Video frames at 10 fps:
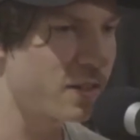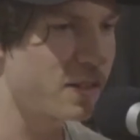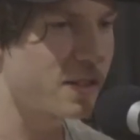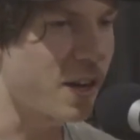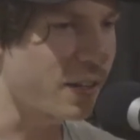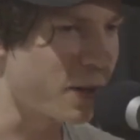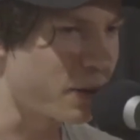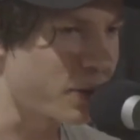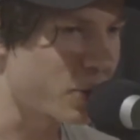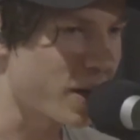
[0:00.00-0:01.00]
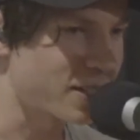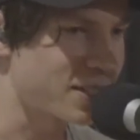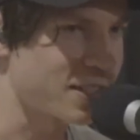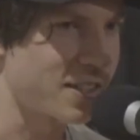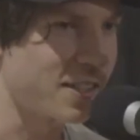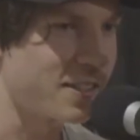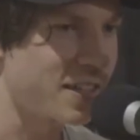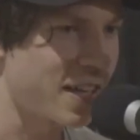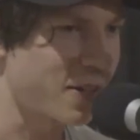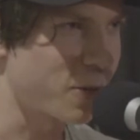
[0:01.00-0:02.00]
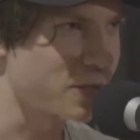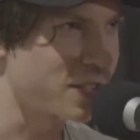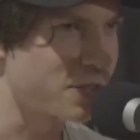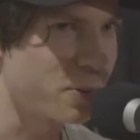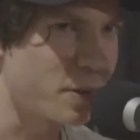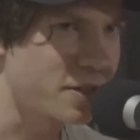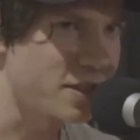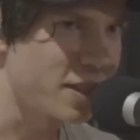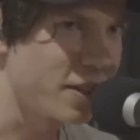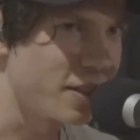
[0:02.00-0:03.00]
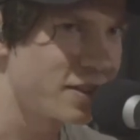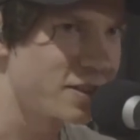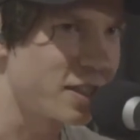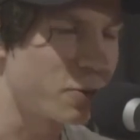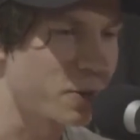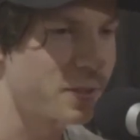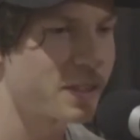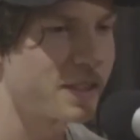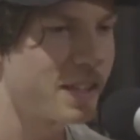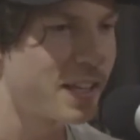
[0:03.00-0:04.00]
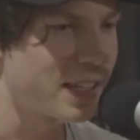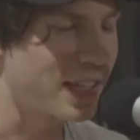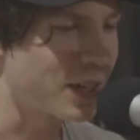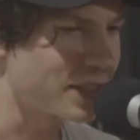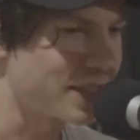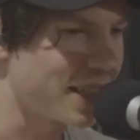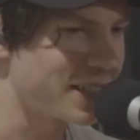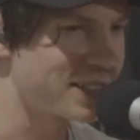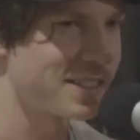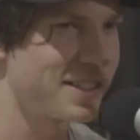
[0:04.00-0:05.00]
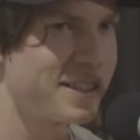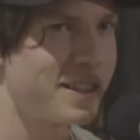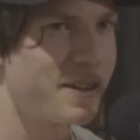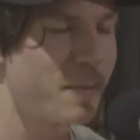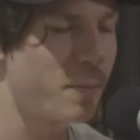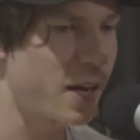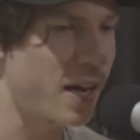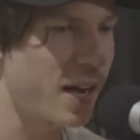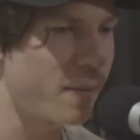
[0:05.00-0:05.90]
unloading trucks at a Kohl's distribution center stuff, which that was intense. But